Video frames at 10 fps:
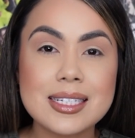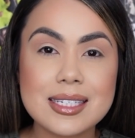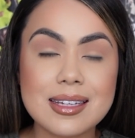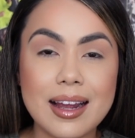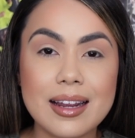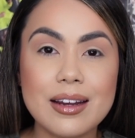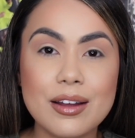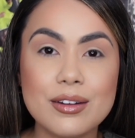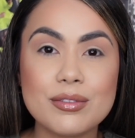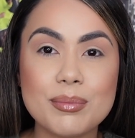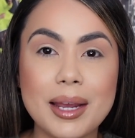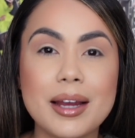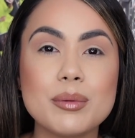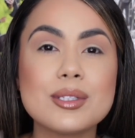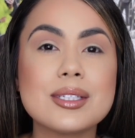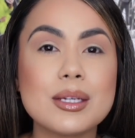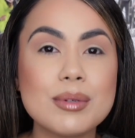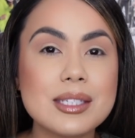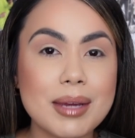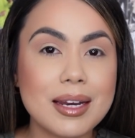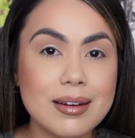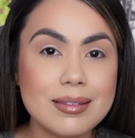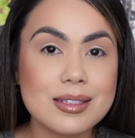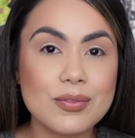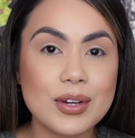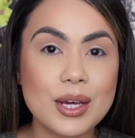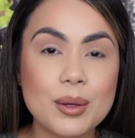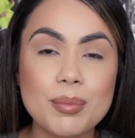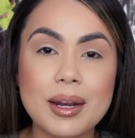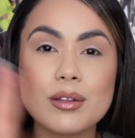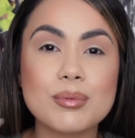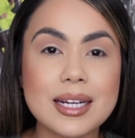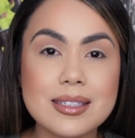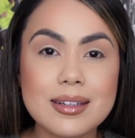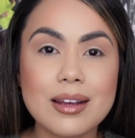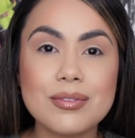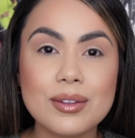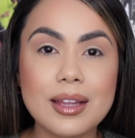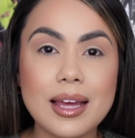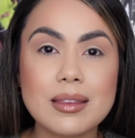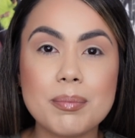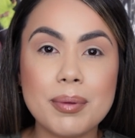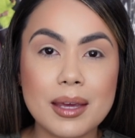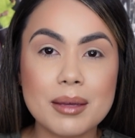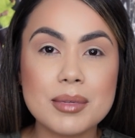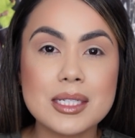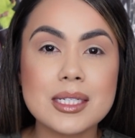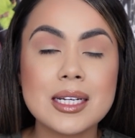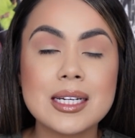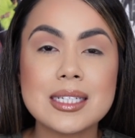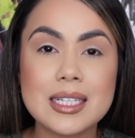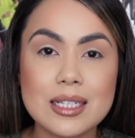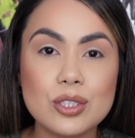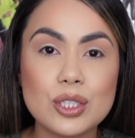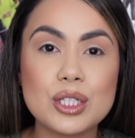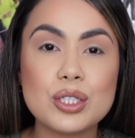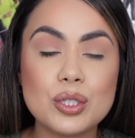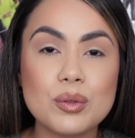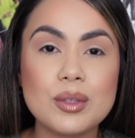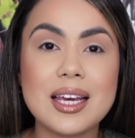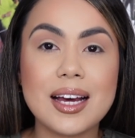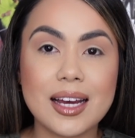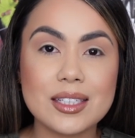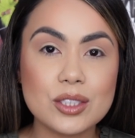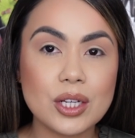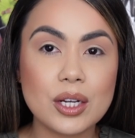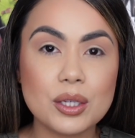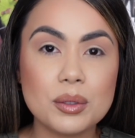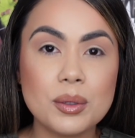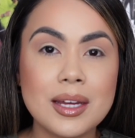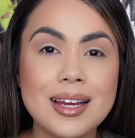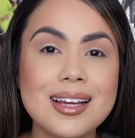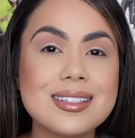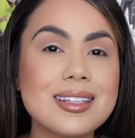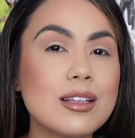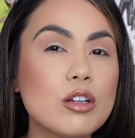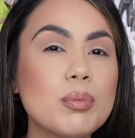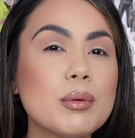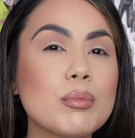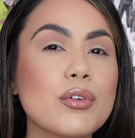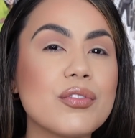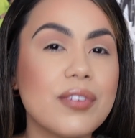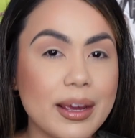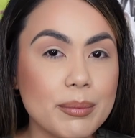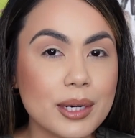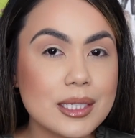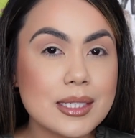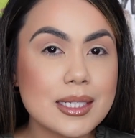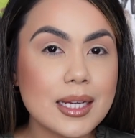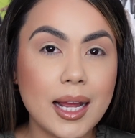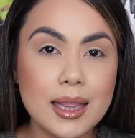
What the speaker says: side of my eye, we'll see once I'm editing this video, but on the right side, I feel like the pigmentation to the eyeshadow is a little bit more vibrant,